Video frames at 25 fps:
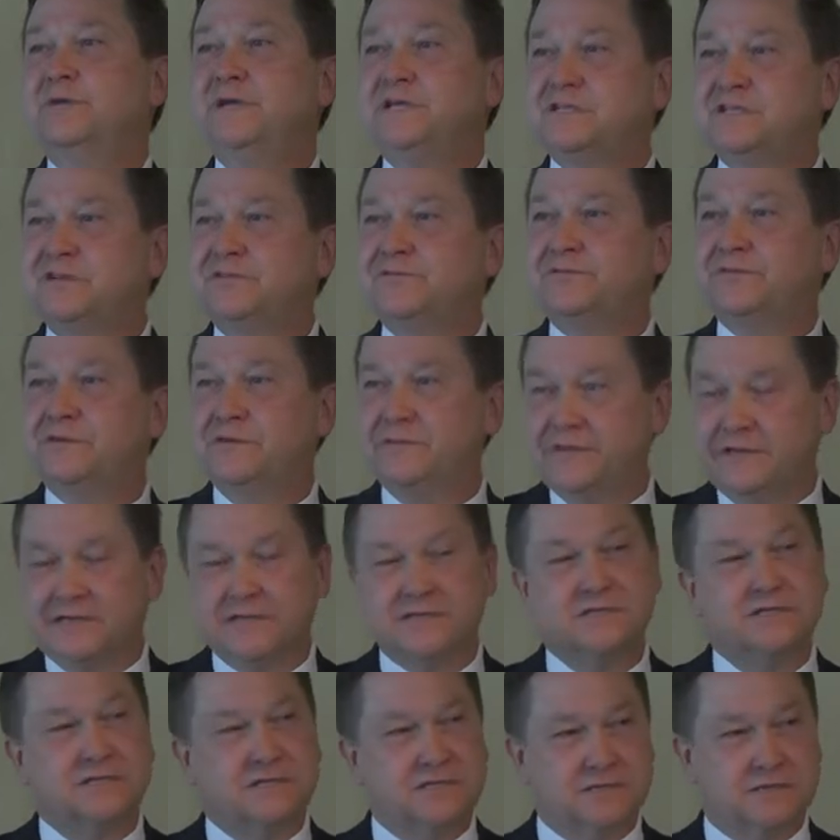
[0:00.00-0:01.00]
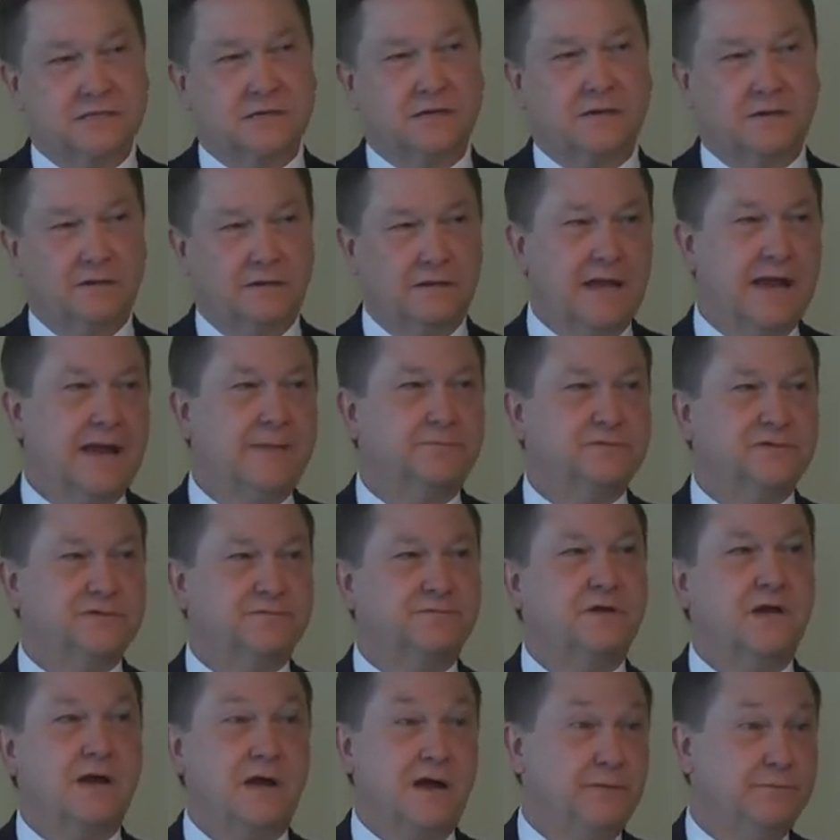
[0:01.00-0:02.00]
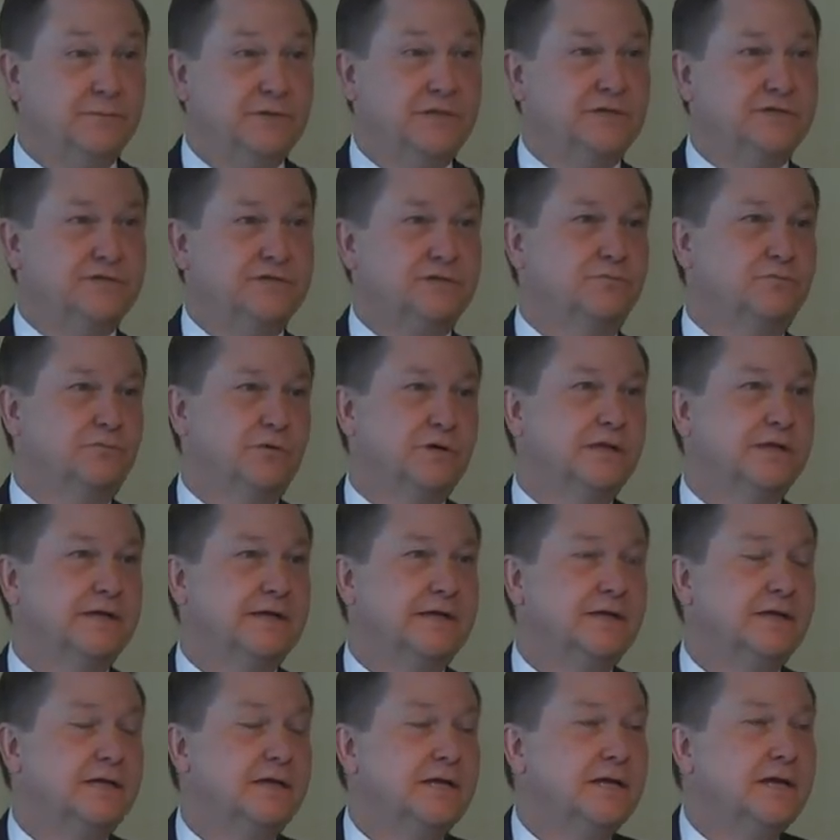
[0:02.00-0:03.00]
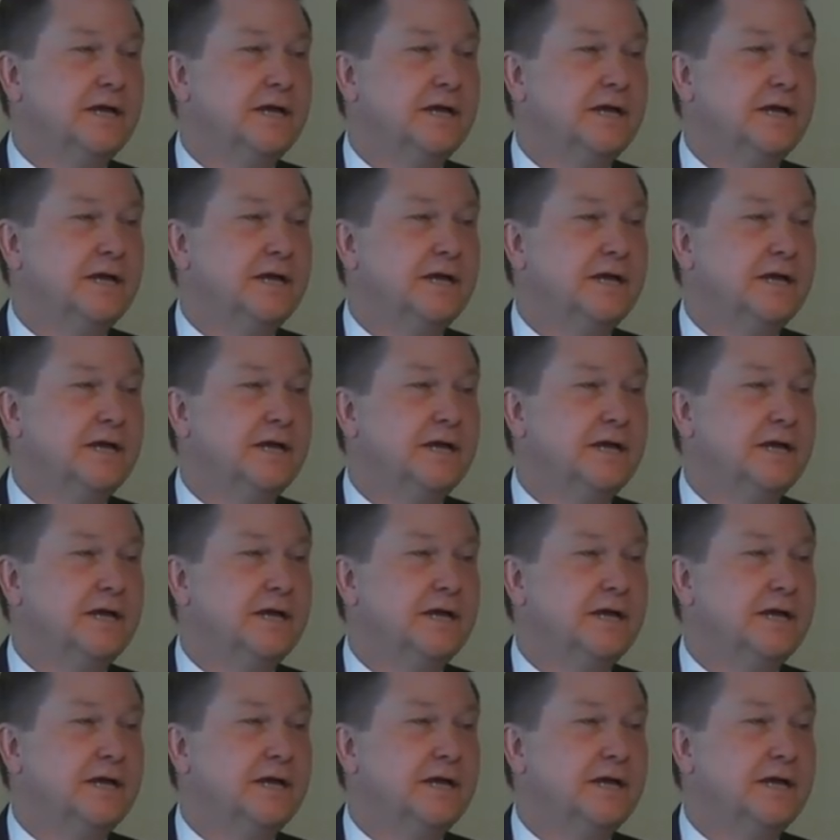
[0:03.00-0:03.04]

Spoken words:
reason for this is the collapse of communism, really.